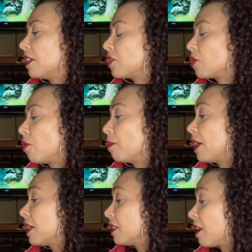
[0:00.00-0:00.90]
their
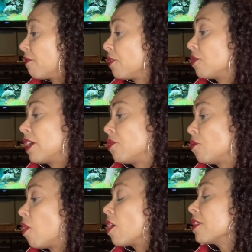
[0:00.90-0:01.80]
soulmate because they feel that
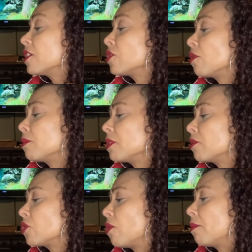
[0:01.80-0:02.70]
you are their soul
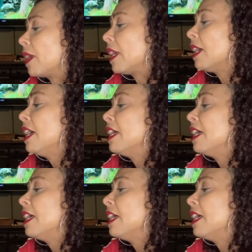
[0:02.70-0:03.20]
soulmate.